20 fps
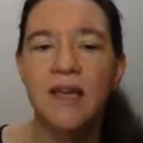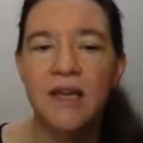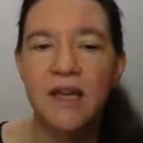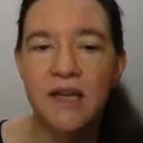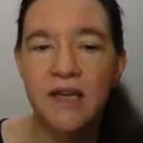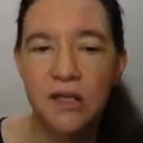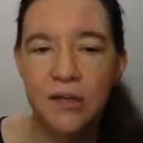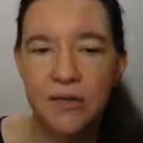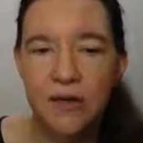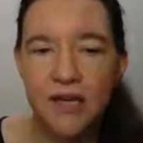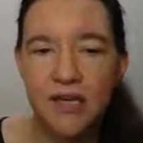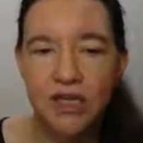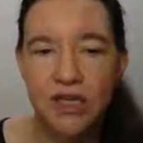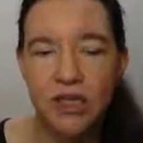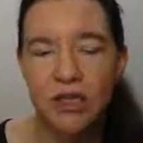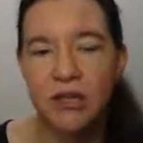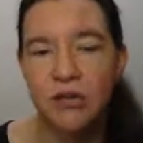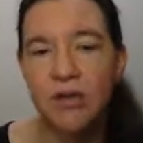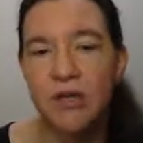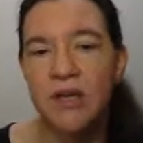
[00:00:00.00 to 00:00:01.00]
integration
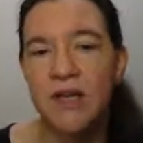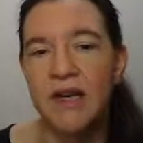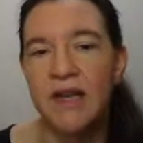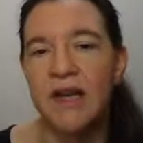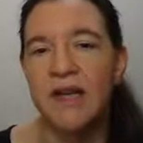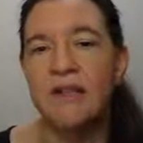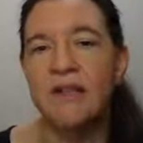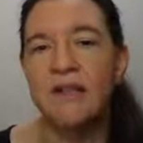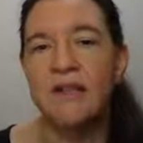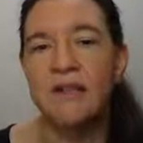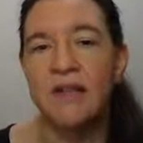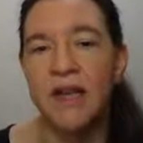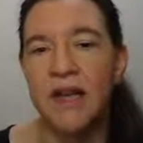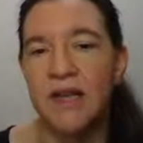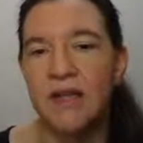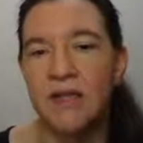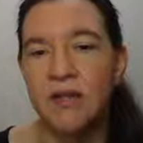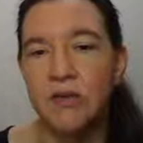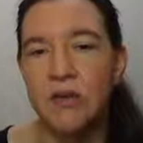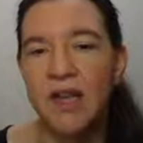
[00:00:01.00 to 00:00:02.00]
into TLS.
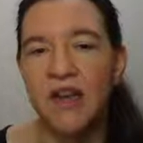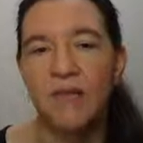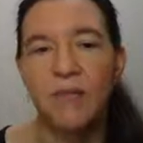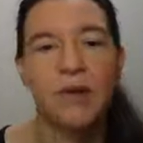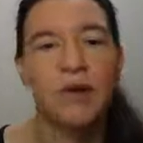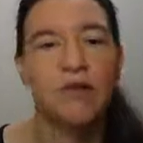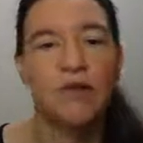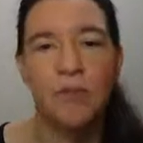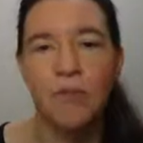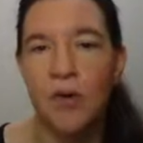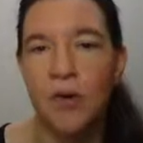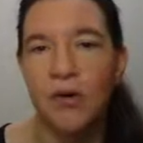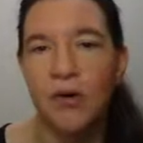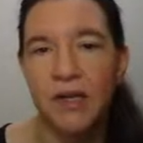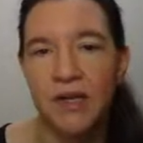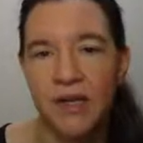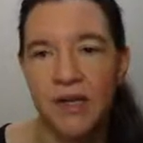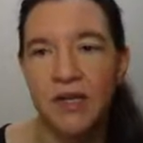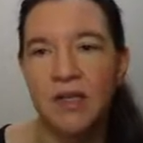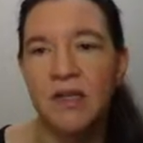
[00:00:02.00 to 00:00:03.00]
And so they've been
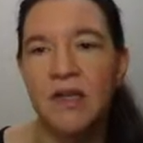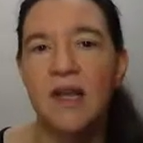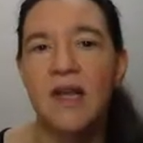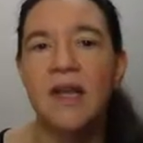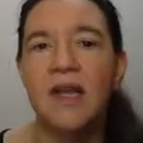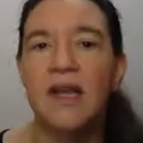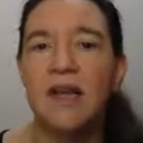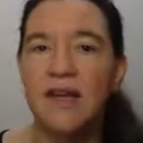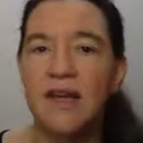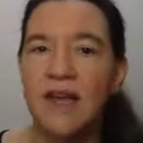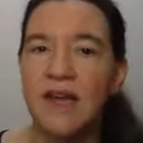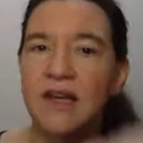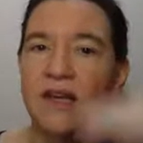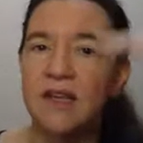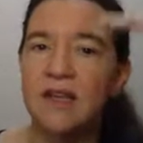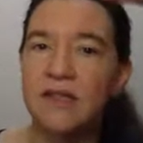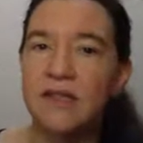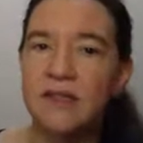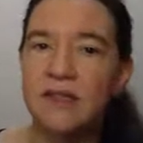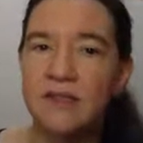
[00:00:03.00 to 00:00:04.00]
reporting in, again,
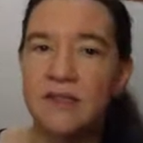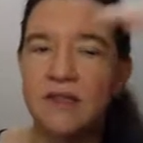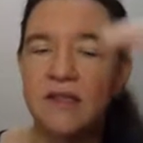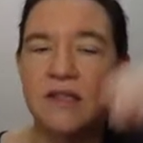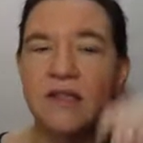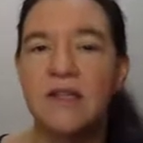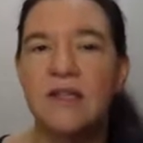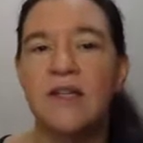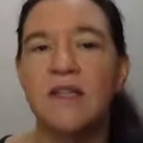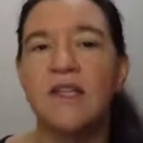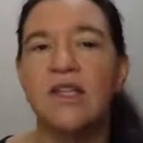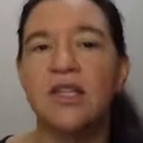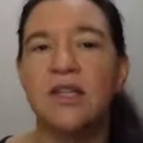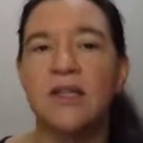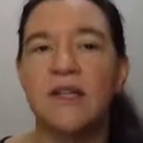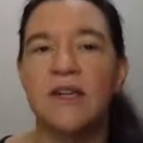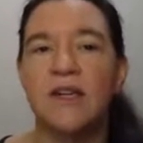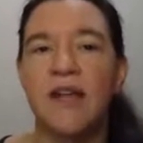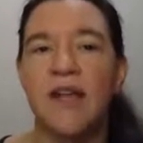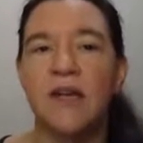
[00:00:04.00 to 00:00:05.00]
in this initial
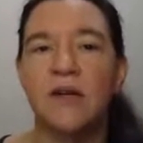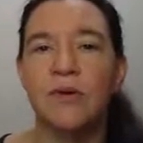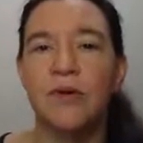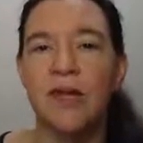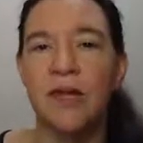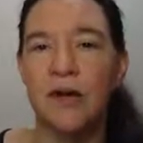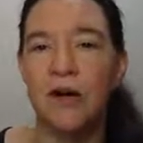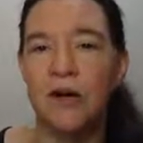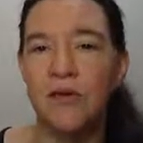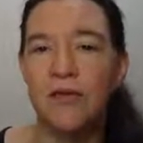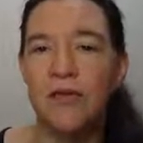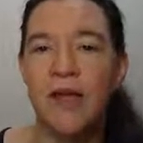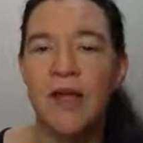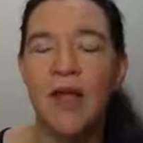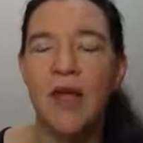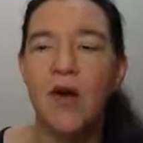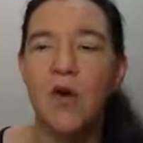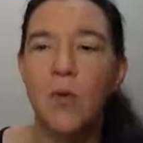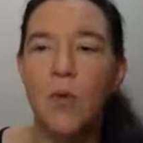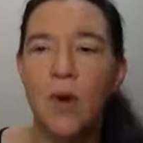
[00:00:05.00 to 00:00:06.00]
category of,
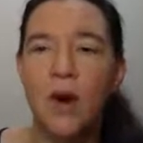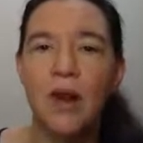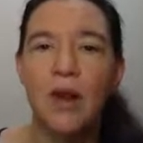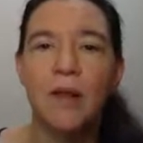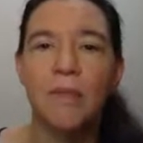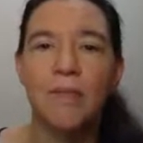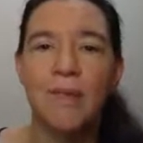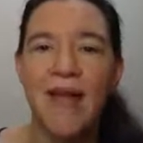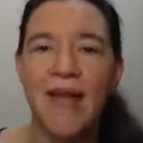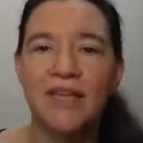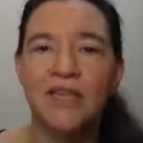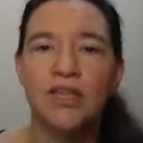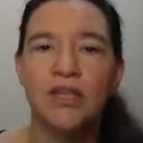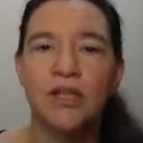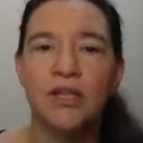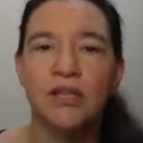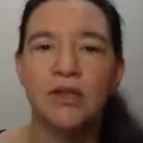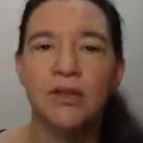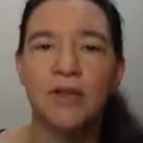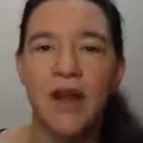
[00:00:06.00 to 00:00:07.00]
well, patching
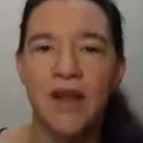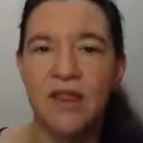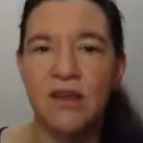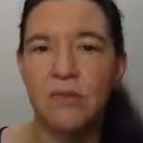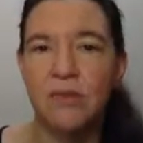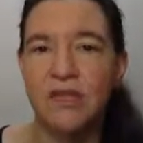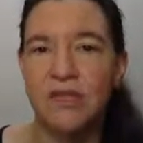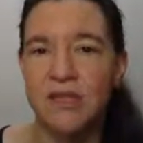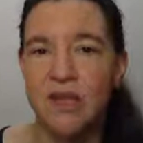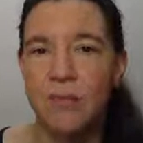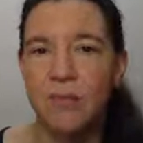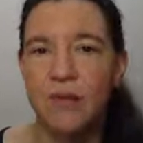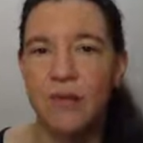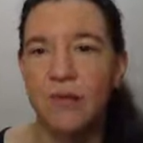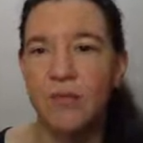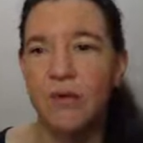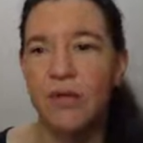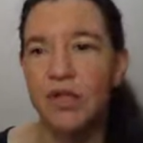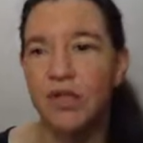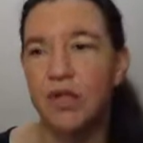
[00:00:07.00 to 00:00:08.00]
it together with
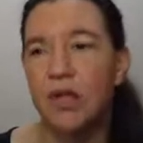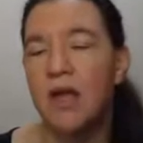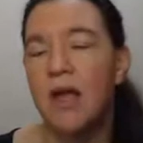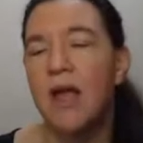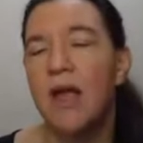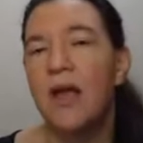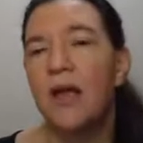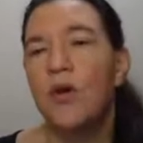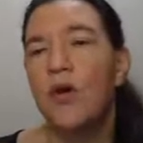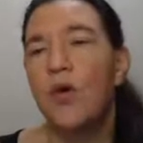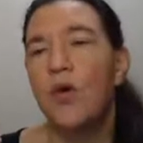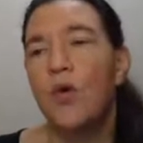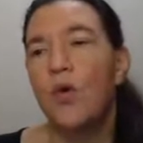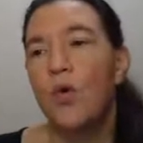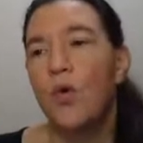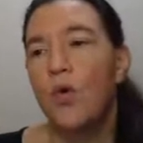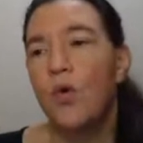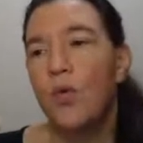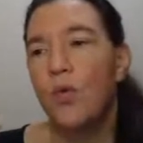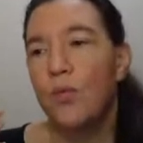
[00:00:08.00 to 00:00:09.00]
something which
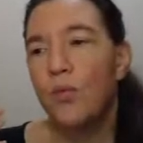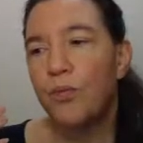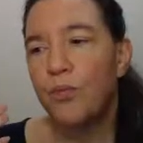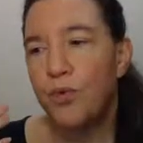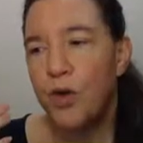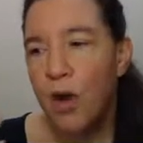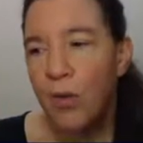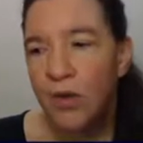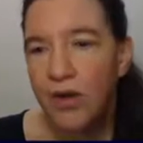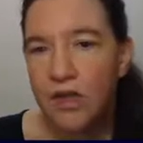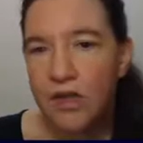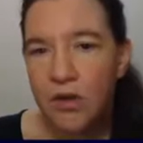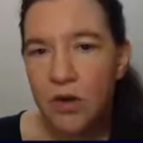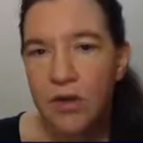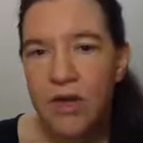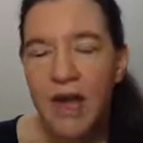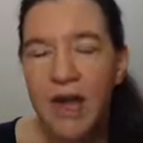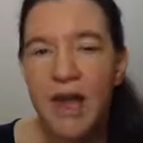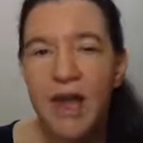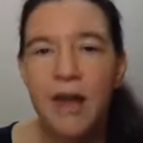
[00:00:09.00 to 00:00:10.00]
probably is
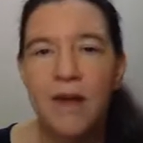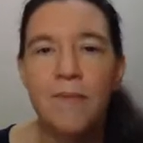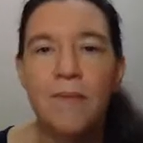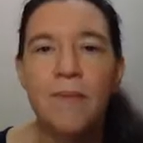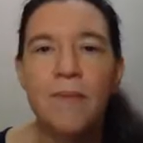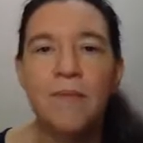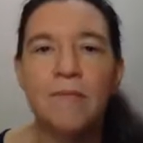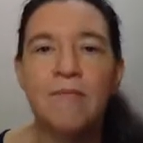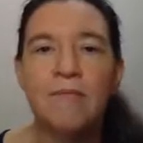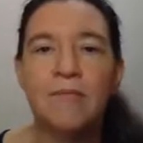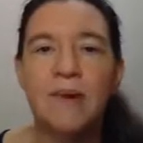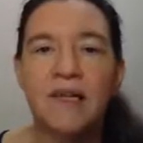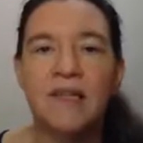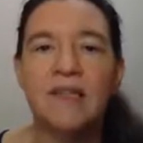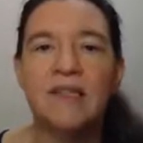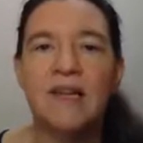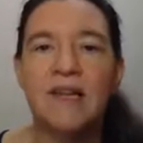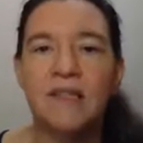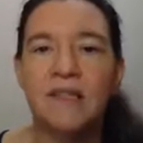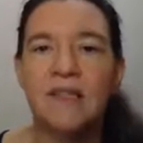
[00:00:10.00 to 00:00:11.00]
okay, but
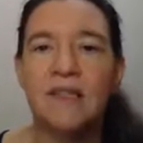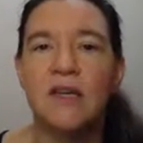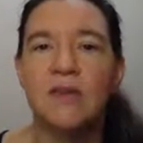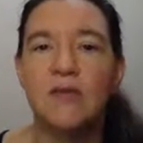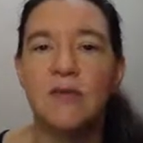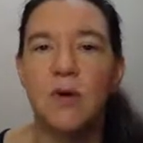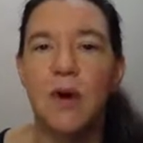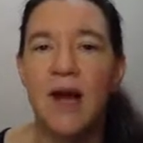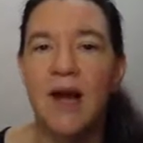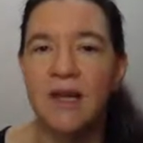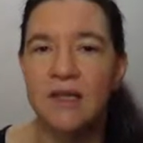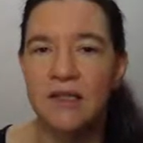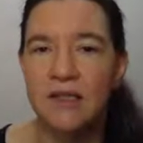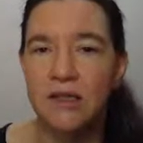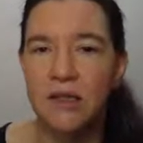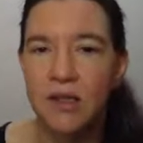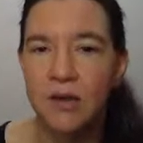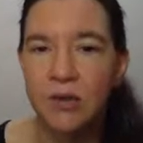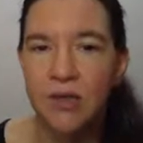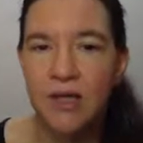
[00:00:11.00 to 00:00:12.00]
it doesn't give you high
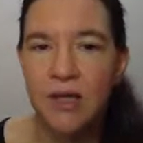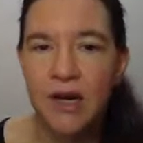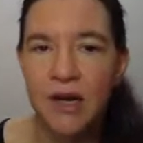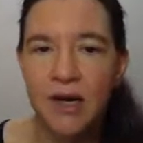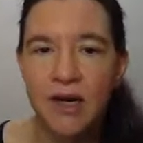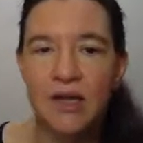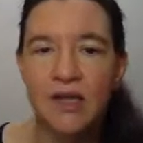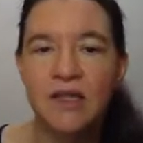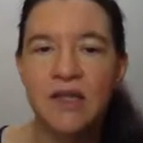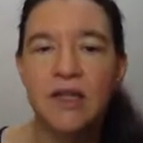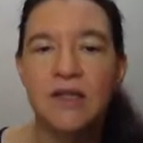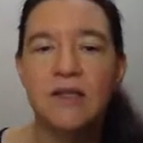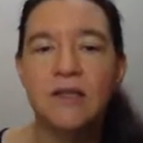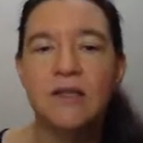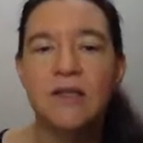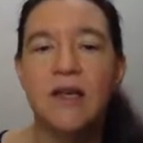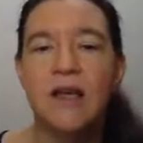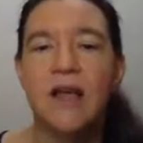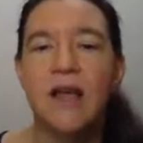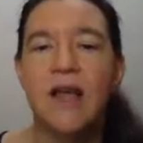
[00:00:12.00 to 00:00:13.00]
security
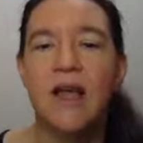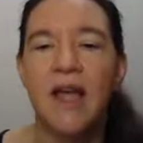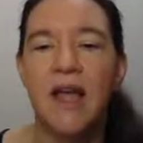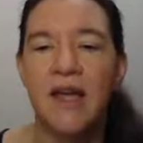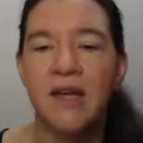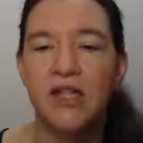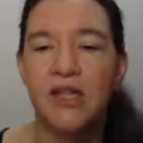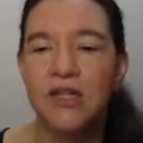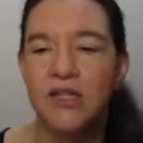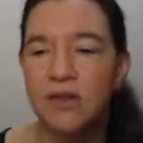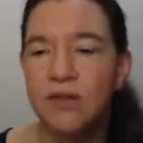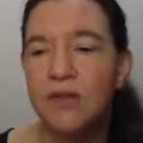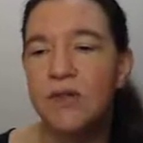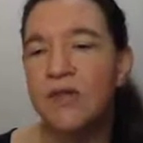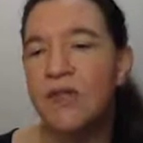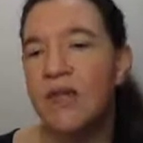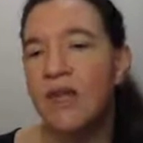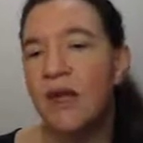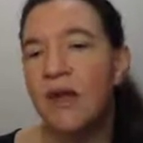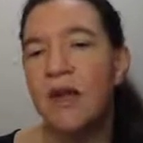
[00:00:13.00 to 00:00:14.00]
guarantees, and just to
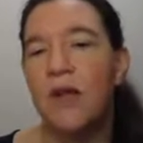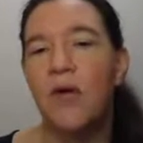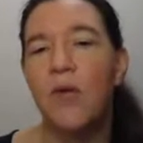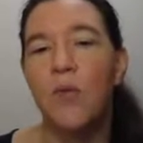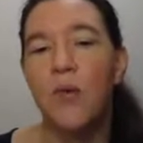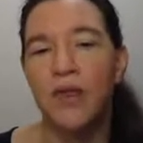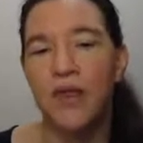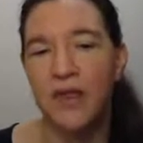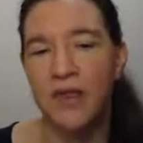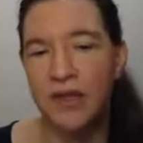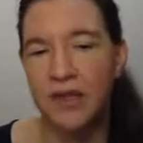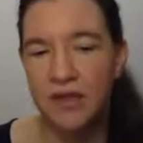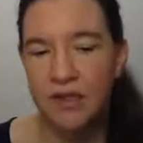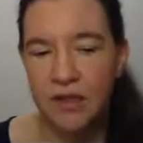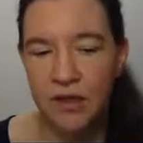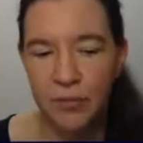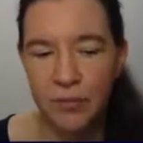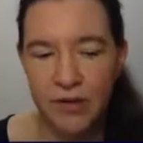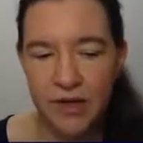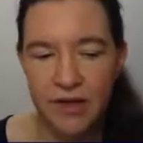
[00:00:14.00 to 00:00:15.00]
see whether the
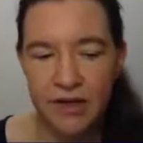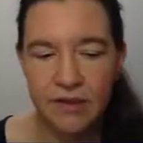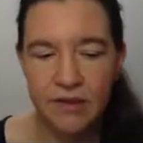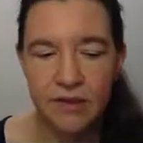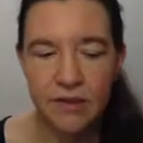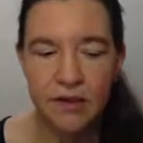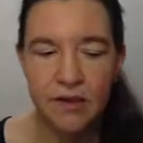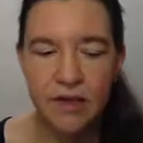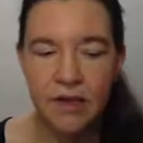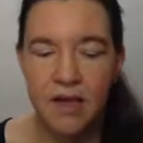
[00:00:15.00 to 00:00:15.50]
internet breaks.